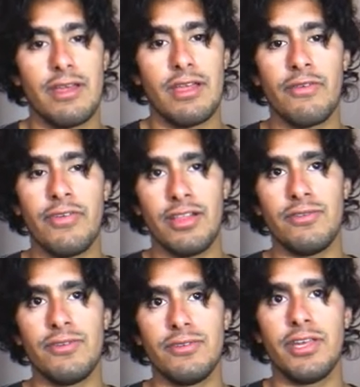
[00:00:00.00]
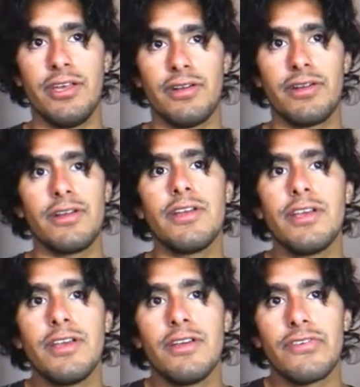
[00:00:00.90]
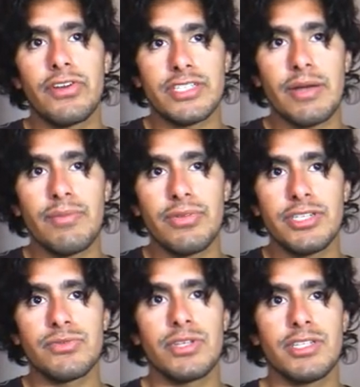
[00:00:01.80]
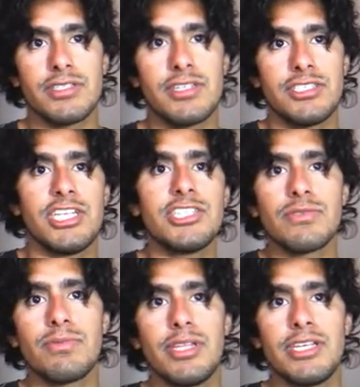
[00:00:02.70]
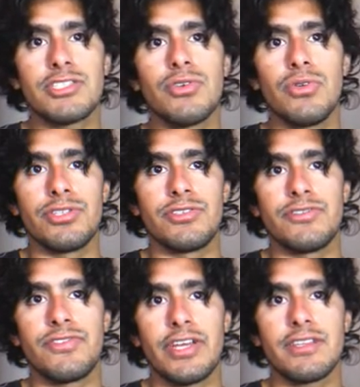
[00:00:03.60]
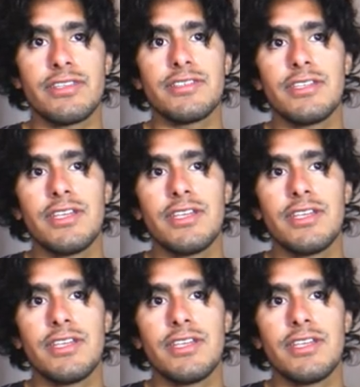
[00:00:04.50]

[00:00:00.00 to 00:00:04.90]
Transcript: available here. For example, this one is the JSON placeholder effect,